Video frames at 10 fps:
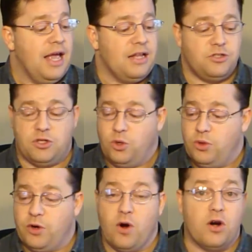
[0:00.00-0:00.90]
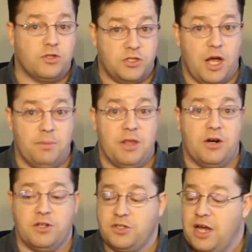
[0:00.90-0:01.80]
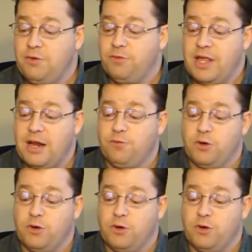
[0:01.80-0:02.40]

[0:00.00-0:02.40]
And so there are some that are designed for that.